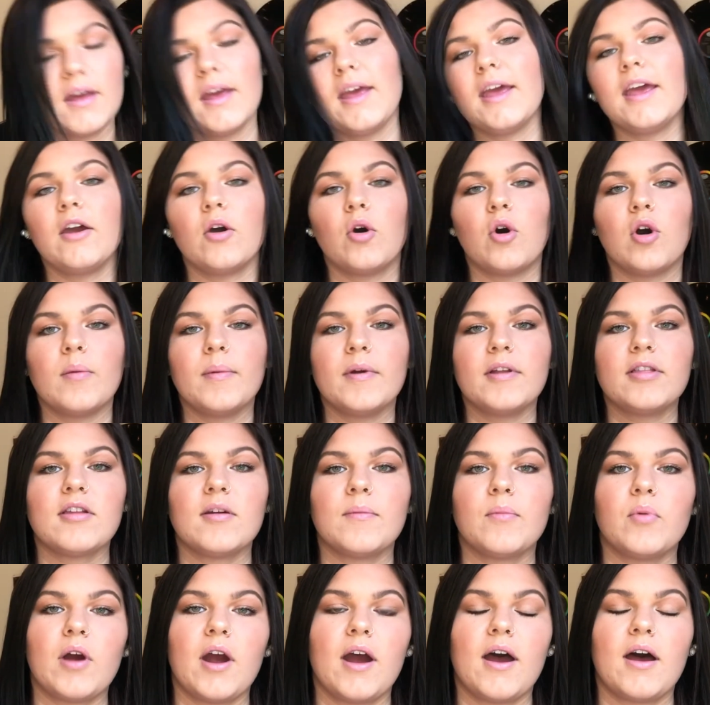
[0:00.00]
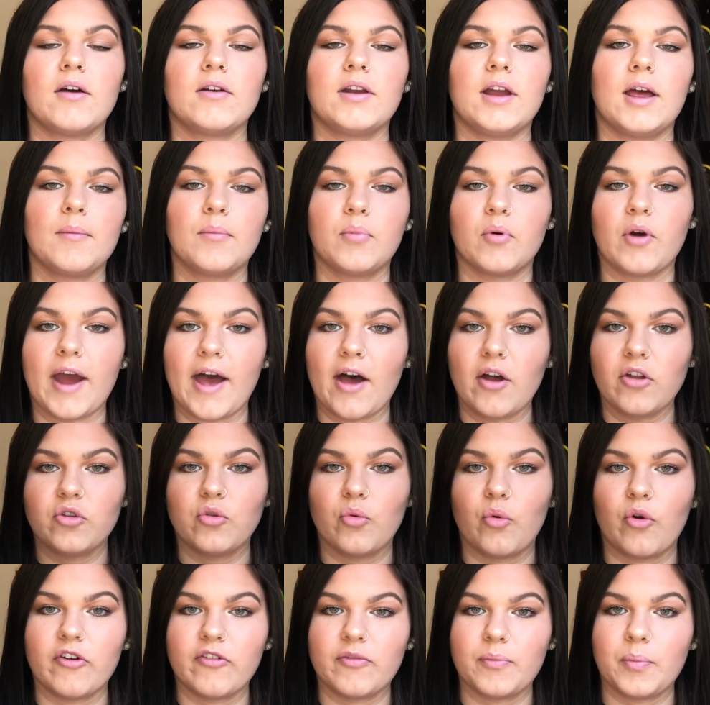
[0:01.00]
It orbits around a brown
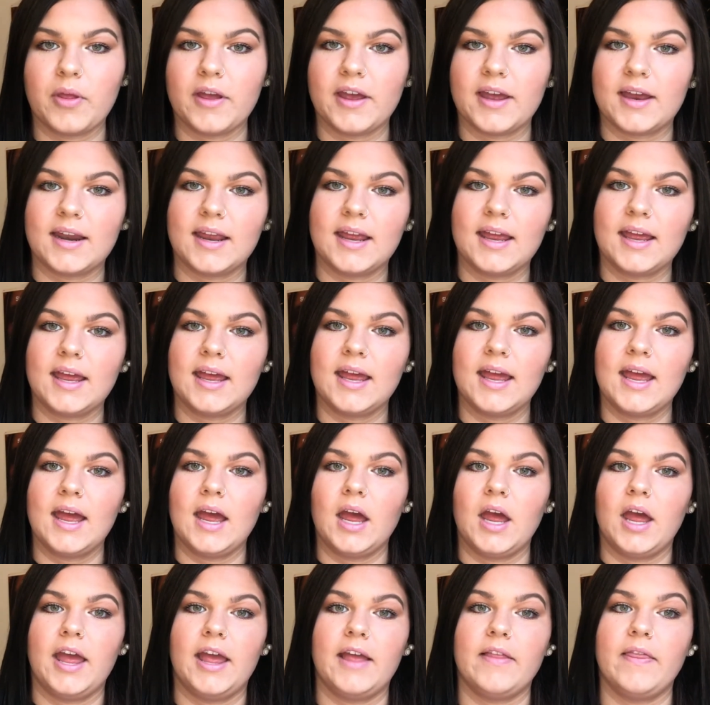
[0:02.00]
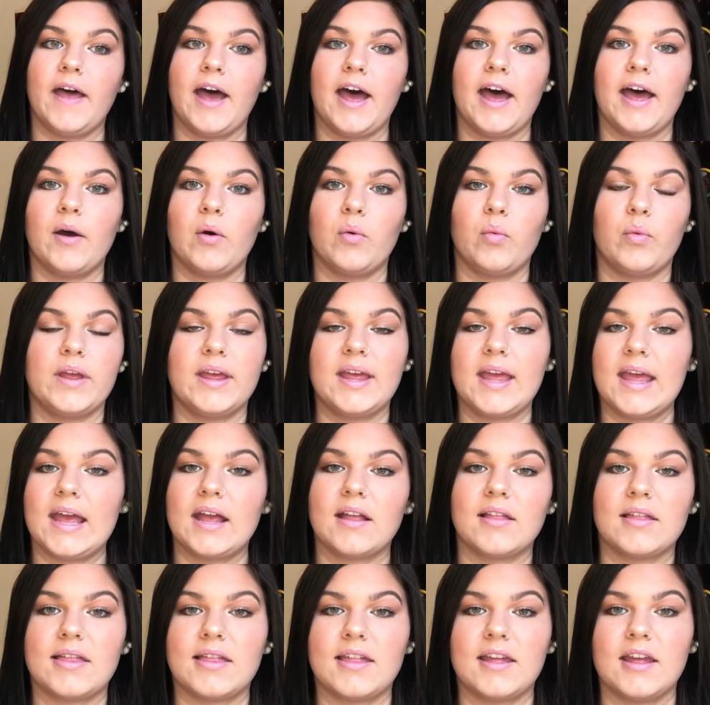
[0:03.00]
dwarf planet, and that we
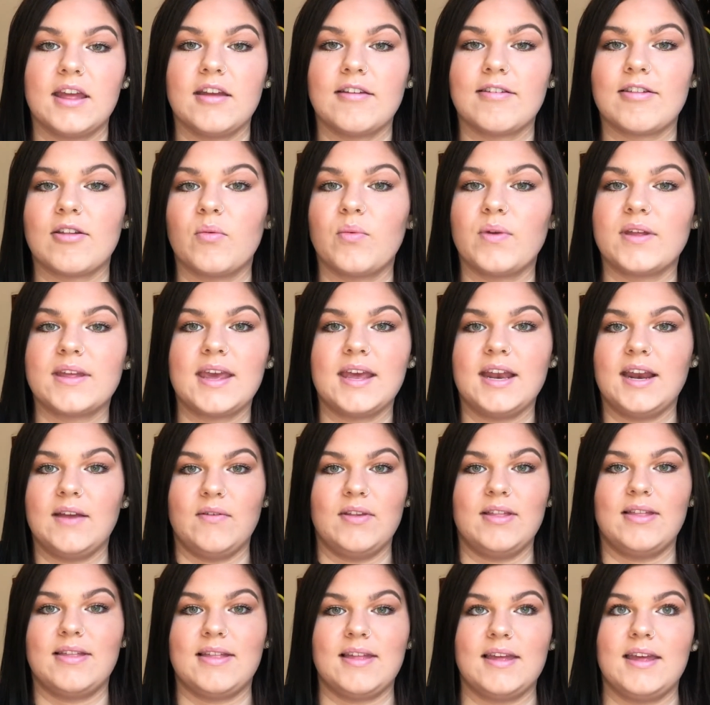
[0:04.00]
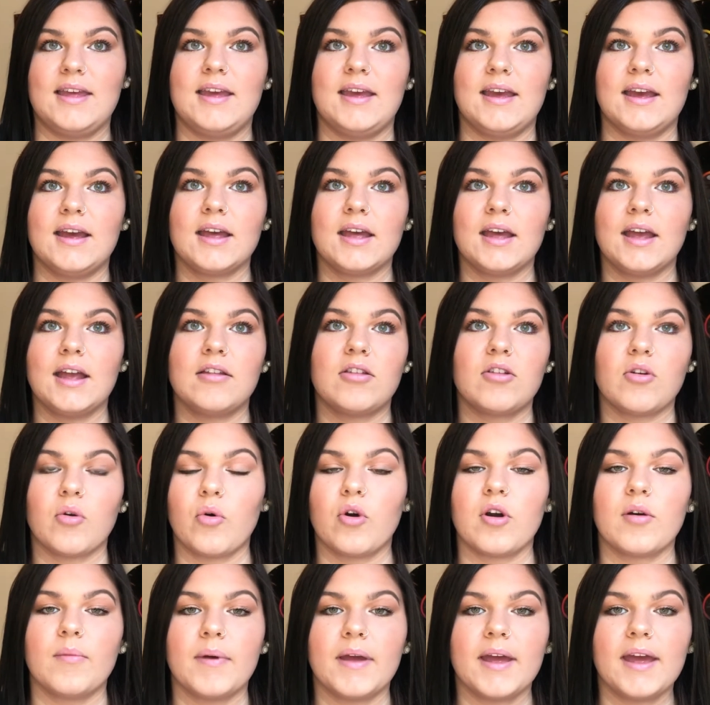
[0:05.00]
can't see, so we can't even see its
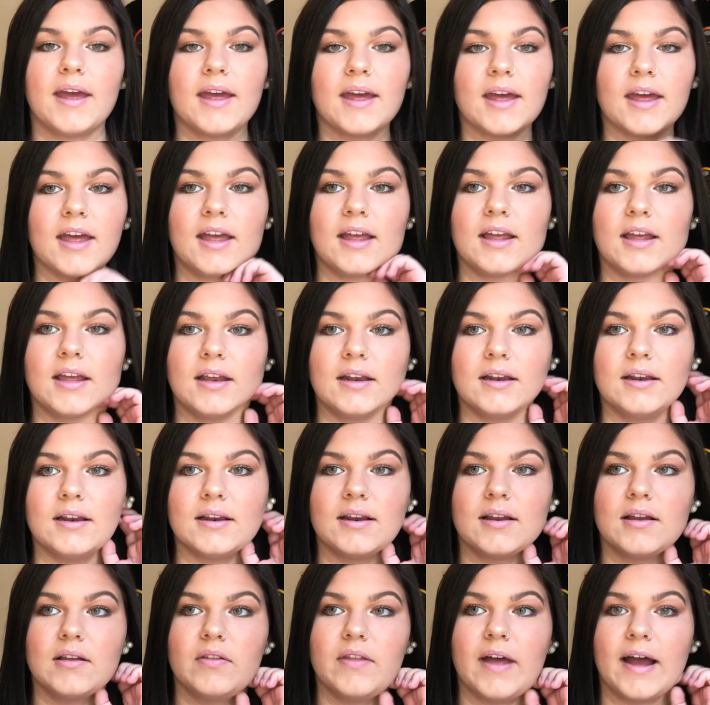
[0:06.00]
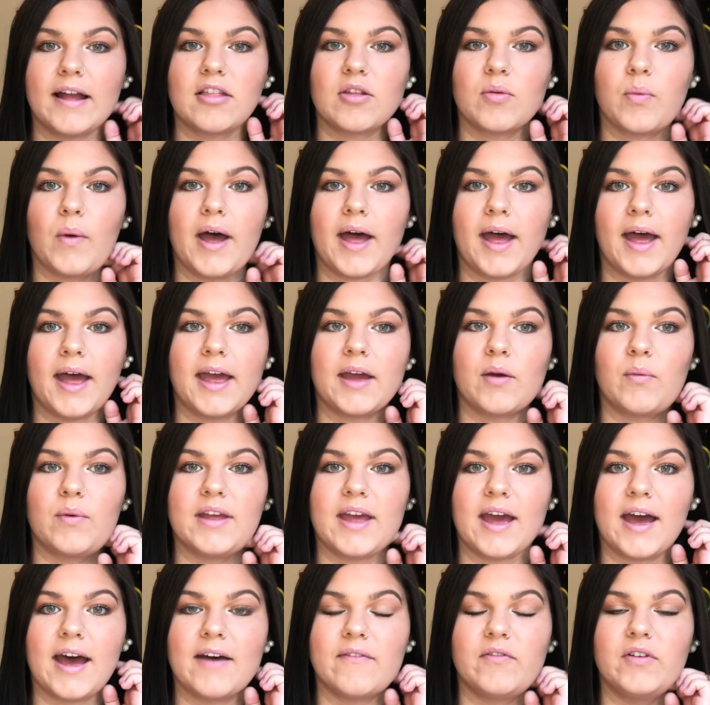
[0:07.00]
orbit, and that's why we
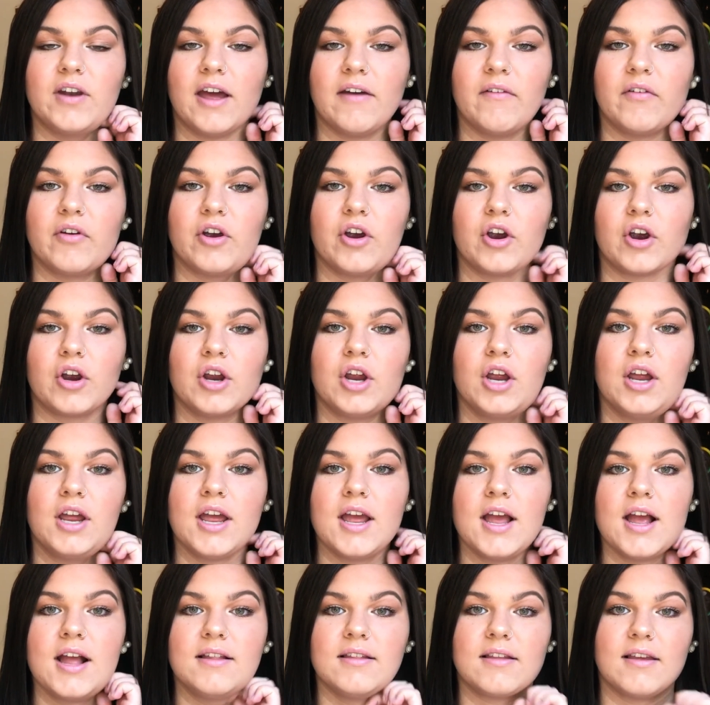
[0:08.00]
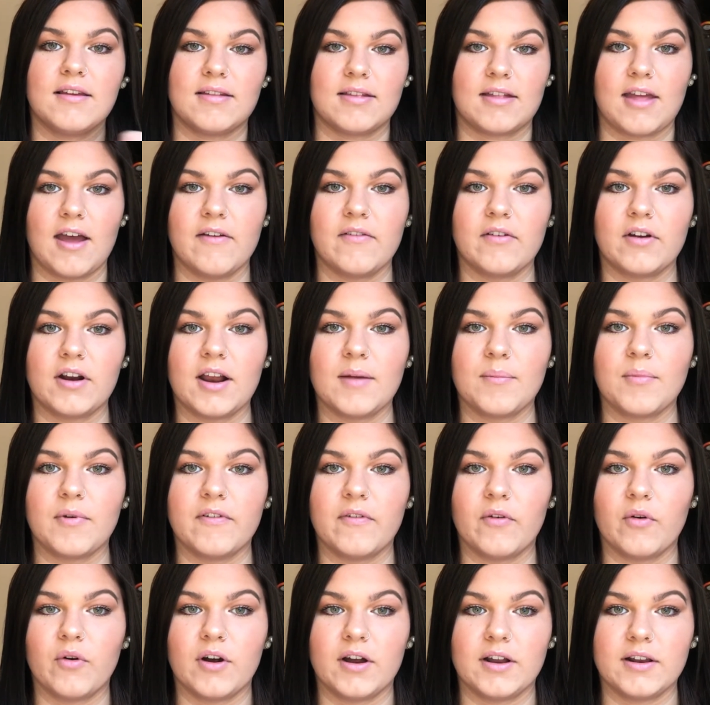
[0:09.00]
have never discovered it
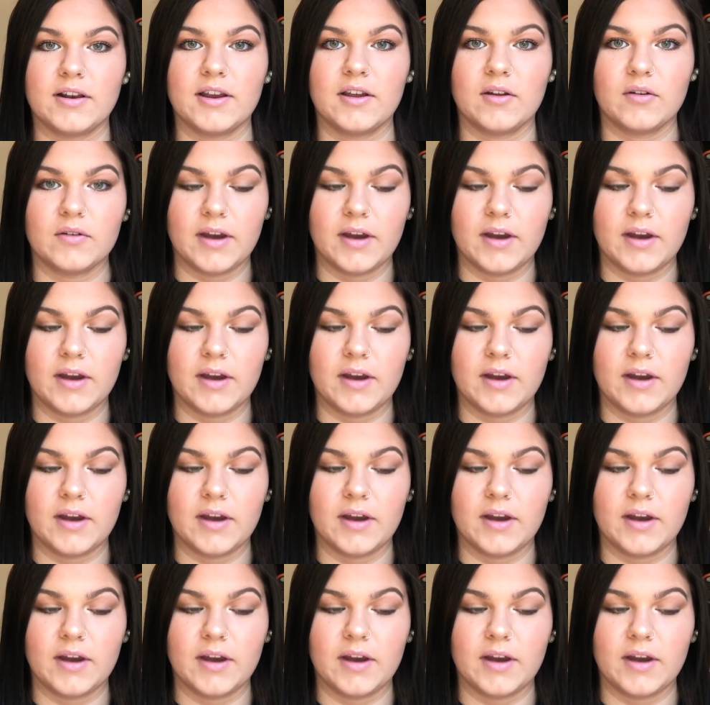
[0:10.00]
before until